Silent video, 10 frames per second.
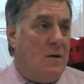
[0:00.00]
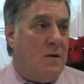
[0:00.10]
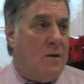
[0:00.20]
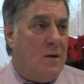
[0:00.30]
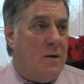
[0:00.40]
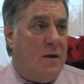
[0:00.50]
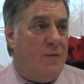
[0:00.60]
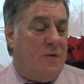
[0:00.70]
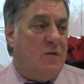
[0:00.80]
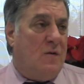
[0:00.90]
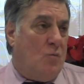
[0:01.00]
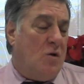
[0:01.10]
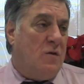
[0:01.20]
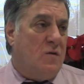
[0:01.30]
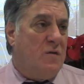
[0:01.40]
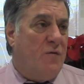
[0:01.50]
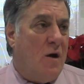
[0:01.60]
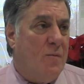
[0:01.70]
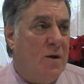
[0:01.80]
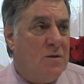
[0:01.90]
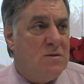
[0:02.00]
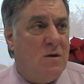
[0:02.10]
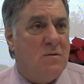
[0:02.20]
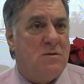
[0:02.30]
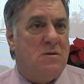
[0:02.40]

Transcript: if it's in one of those environmental zones.